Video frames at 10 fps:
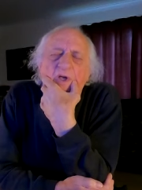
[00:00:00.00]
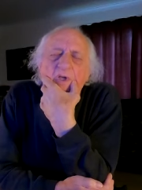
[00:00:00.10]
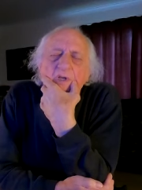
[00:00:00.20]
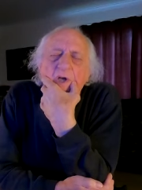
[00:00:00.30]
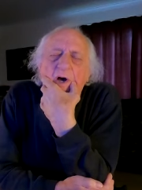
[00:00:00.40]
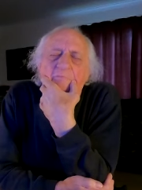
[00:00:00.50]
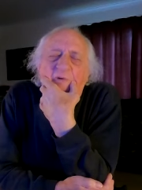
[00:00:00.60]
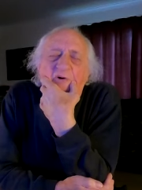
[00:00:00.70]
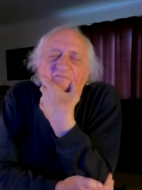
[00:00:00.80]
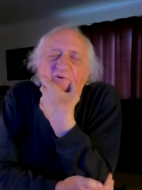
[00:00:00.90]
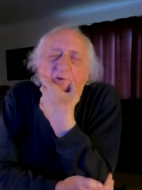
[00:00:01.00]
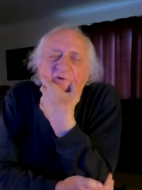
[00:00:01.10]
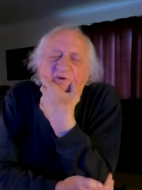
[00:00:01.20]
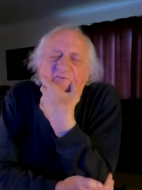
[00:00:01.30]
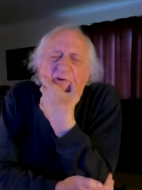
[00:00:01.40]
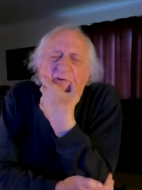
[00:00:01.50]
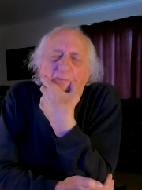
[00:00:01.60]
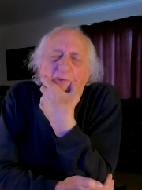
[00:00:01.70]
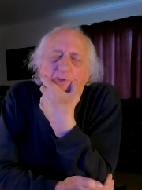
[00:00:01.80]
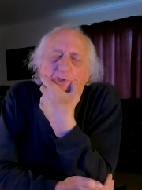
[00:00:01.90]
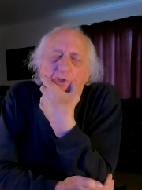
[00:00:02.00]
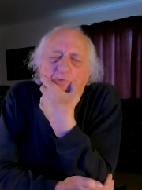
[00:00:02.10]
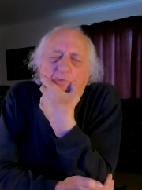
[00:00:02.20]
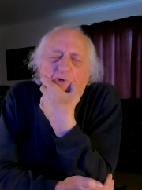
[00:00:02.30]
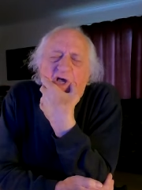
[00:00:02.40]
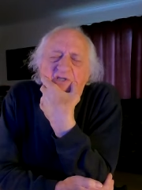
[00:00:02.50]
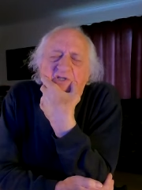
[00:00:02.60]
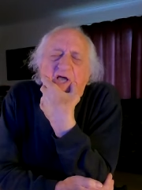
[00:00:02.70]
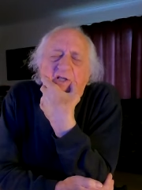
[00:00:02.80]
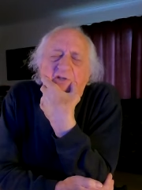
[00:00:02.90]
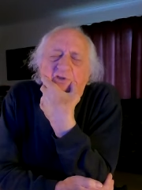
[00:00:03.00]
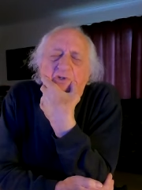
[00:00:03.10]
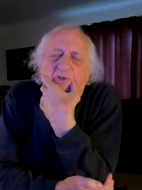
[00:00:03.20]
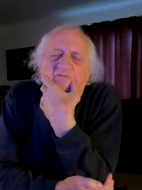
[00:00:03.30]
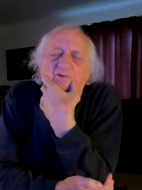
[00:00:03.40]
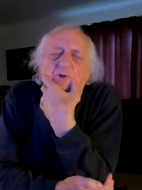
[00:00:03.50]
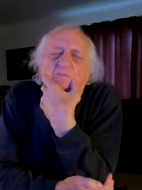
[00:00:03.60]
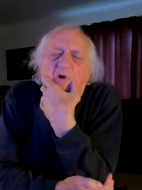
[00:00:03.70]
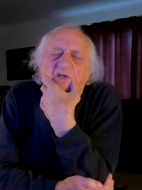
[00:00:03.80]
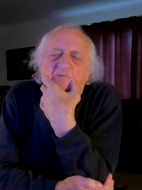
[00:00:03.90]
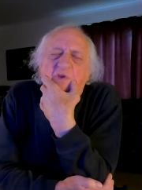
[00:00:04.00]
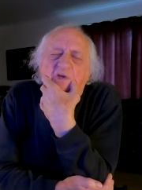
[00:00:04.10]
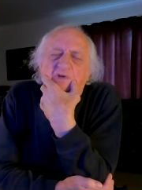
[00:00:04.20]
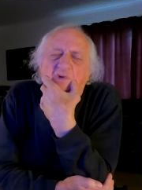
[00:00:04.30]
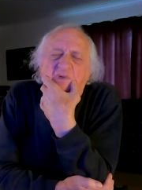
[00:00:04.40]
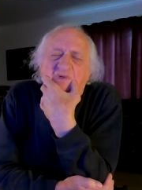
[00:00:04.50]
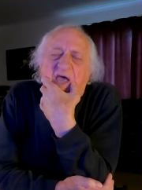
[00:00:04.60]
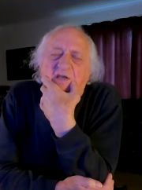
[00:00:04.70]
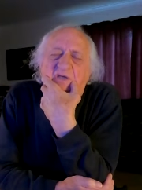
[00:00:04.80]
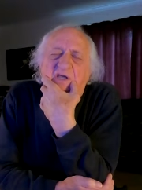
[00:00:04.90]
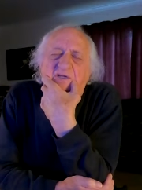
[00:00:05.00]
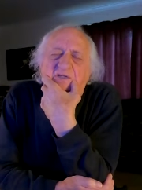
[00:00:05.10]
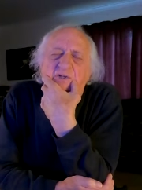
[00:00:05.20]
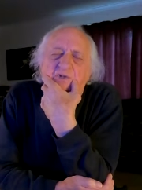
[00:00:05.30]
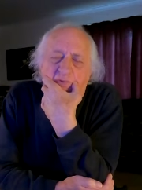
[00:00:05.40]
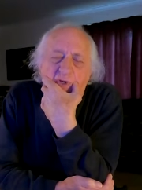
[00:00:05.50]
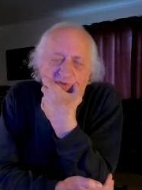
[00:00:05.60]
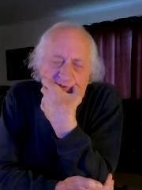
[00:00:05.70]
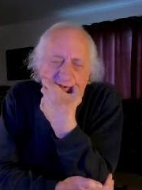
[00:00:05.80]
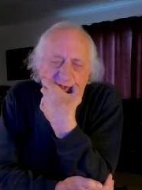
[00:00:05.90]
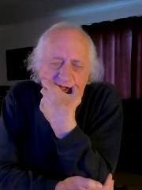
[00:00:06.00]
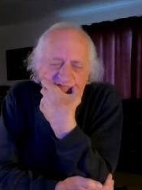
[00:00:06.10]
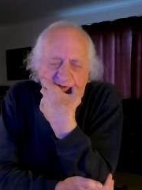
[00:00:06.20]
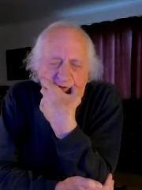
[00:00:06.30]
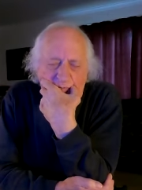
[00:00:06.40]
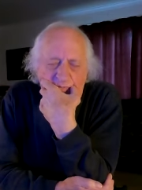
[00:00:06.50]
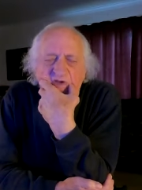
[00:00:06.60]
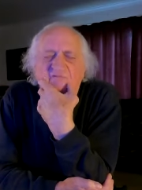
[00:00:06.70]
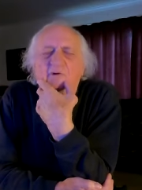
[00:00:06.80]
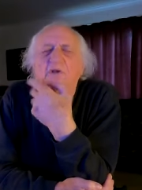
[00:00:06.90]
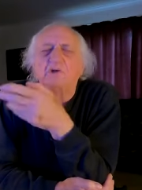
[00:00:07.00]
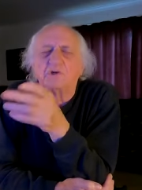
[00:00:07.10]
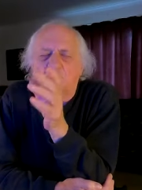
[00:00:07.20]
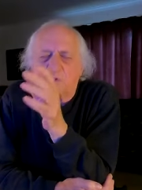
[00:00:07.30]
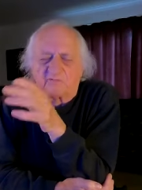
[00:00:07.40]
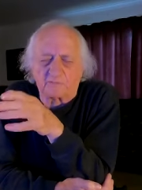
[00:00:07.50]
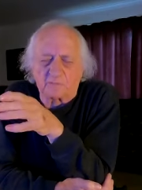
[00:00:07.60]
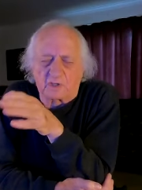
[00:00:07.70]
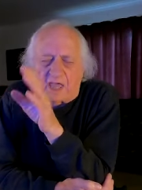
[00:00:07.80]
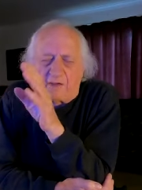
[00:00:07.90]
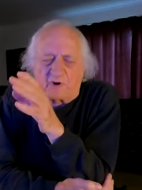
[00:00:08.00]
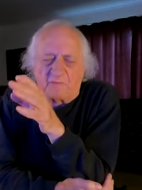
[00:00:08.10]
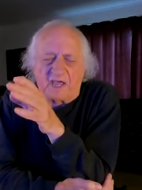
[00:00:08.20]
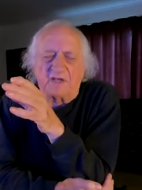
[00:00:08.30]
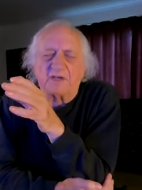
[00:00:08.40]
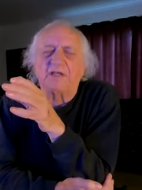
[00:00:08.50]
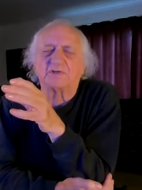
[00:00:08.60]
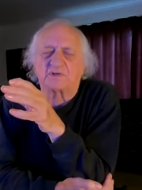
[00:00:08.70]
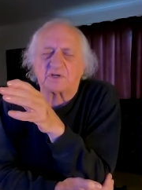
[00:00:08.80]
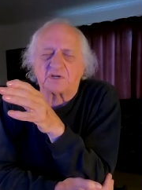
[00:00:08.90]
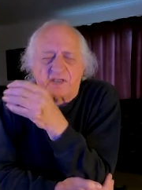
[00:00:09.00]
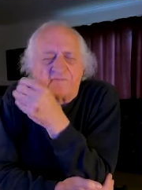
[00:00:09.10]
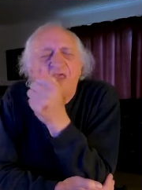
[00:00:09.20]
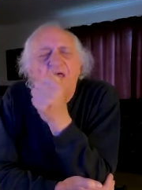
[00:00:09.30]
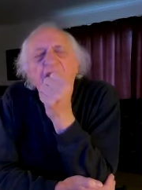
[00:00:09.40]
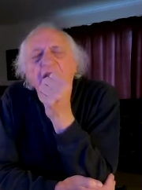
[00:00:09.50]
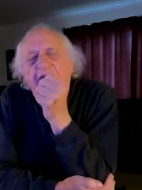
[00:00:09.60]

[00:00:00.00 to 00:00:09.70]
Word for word: I bought film at a very reduced price, like a third of new price, because it was outdated newsreels film from a newsreel cameraman in Sydney. Yeah.